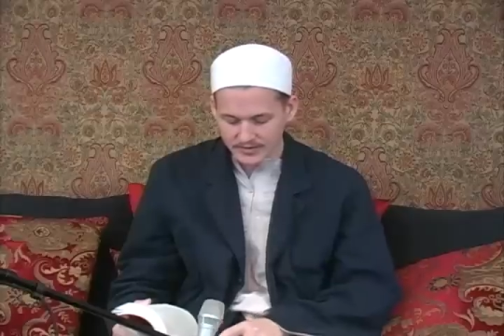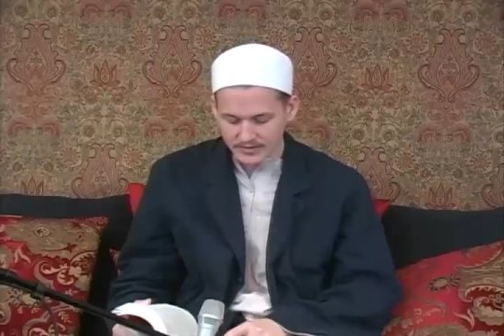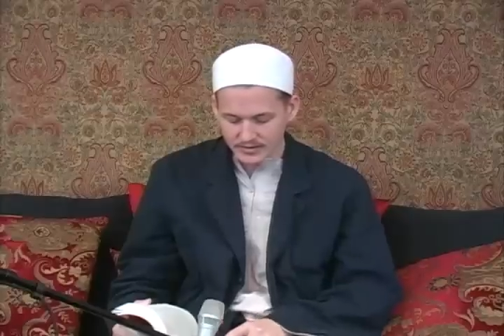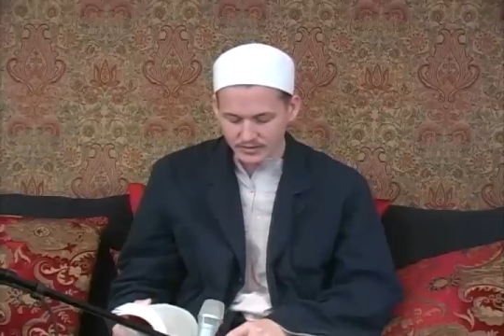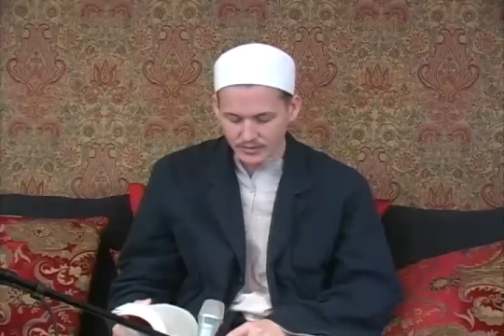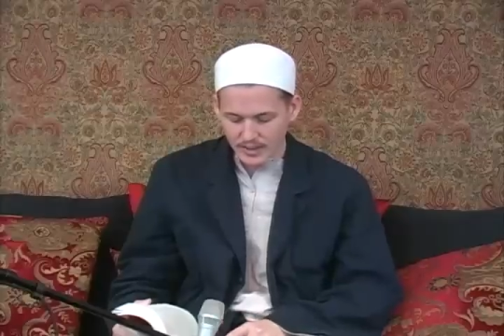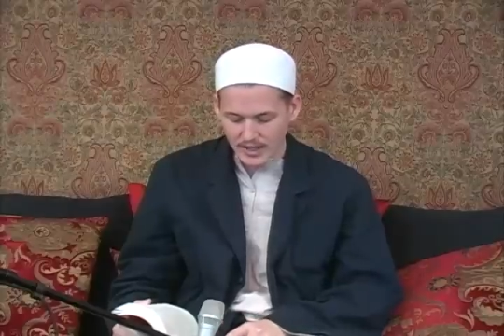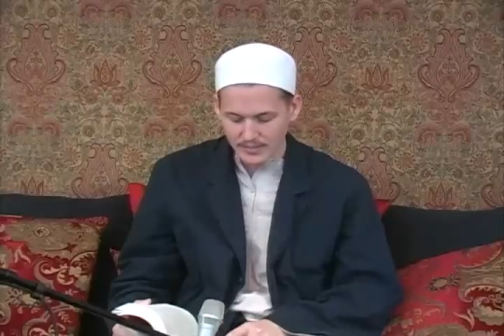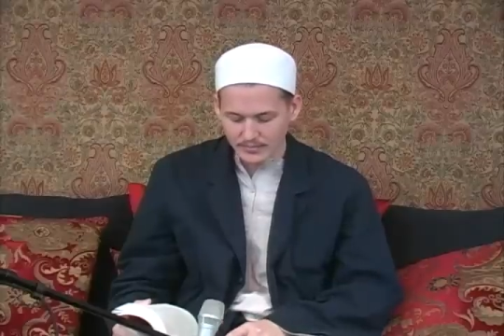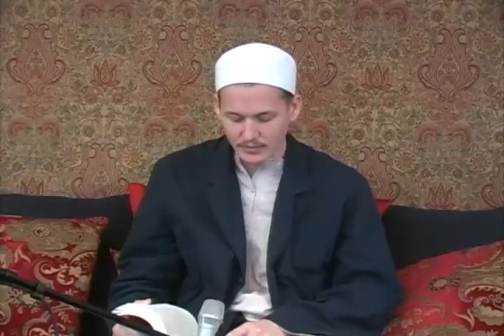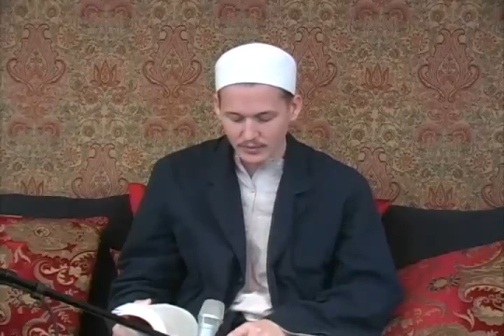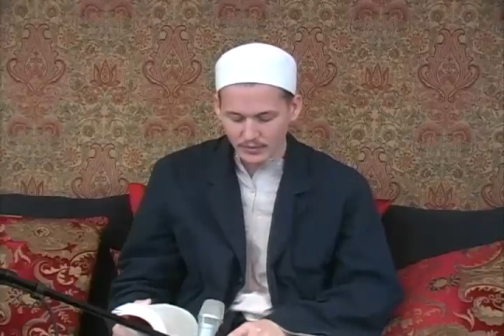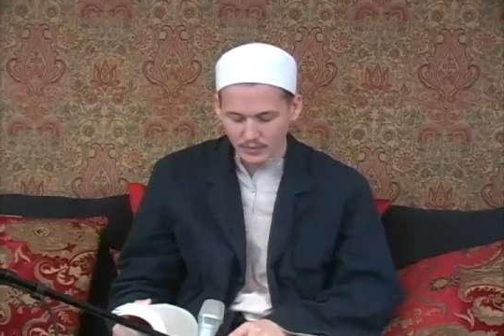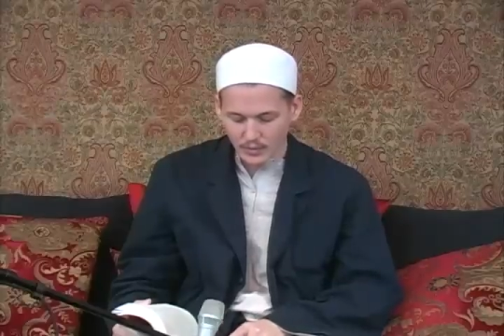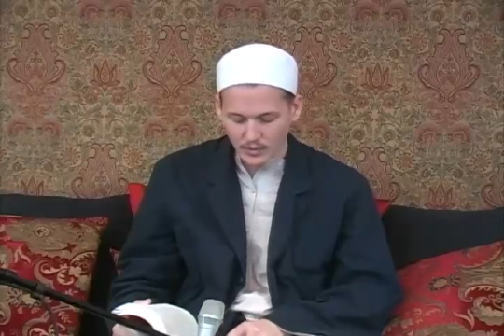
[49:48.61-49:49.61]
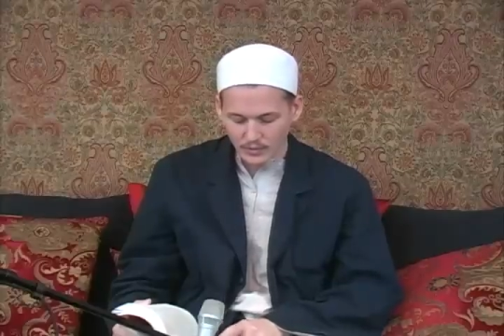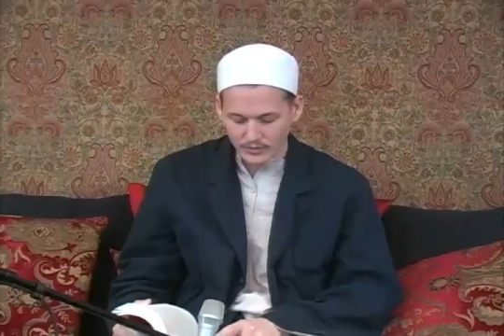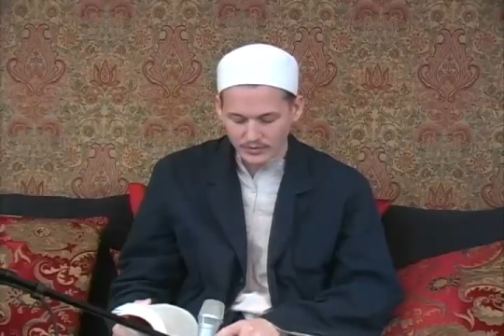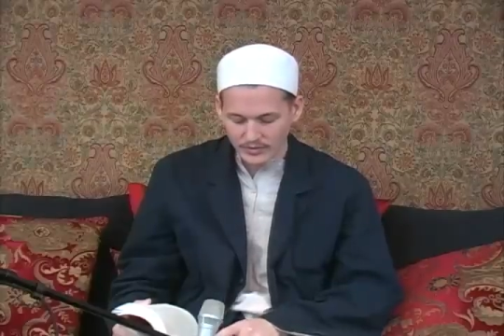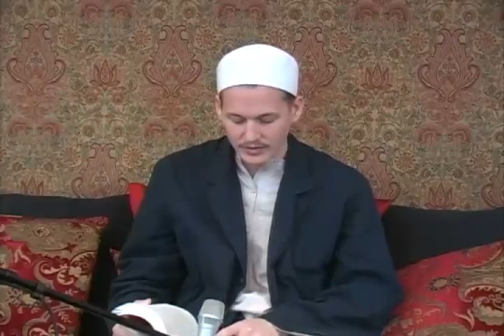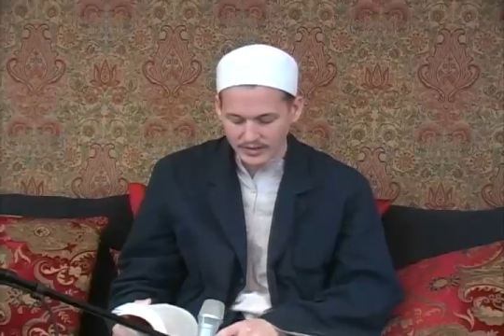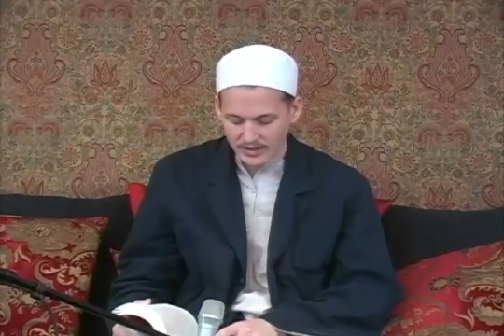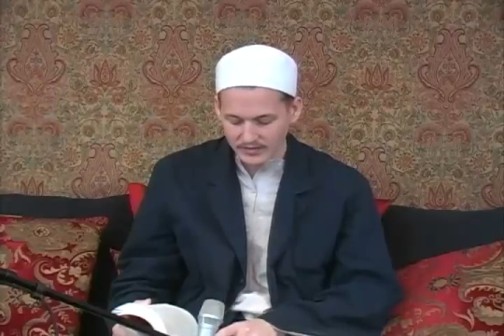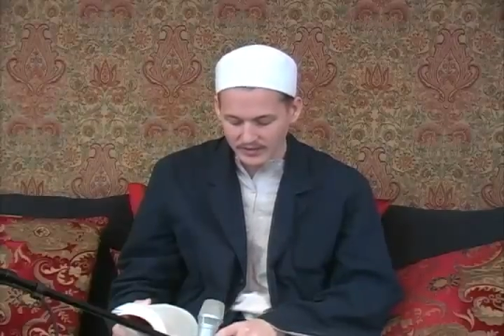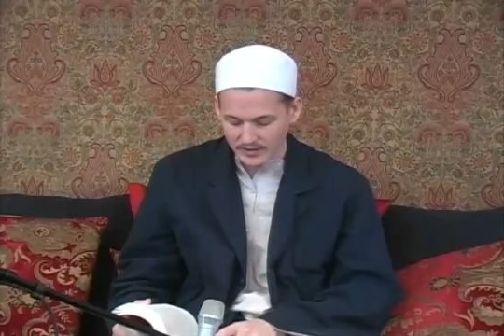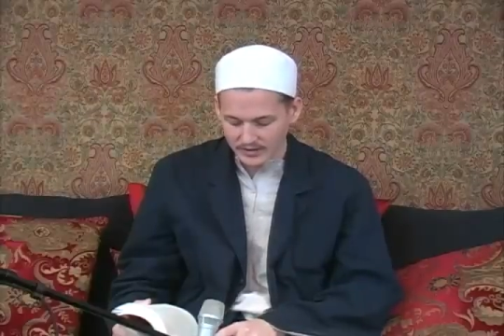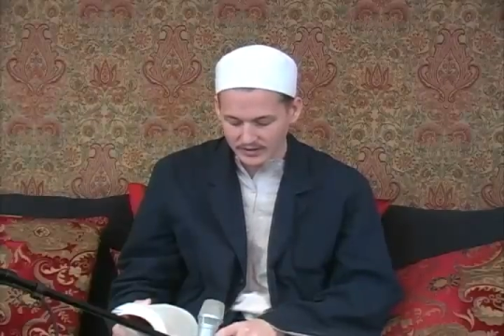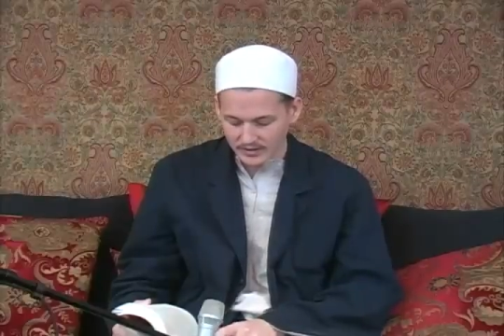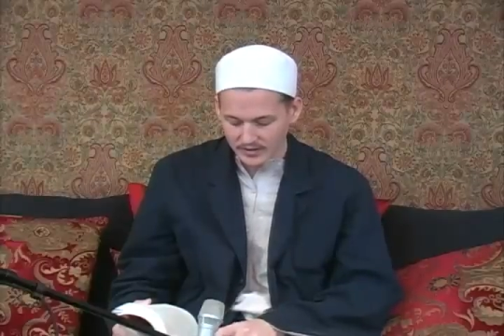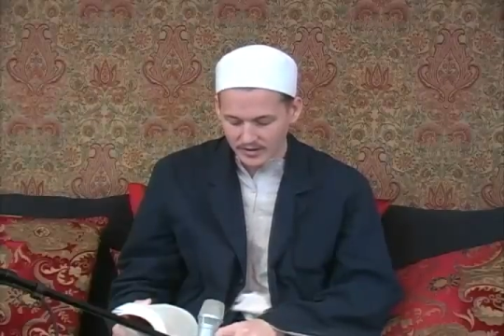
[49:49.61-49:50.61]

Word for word: ascribed to withholding or giving,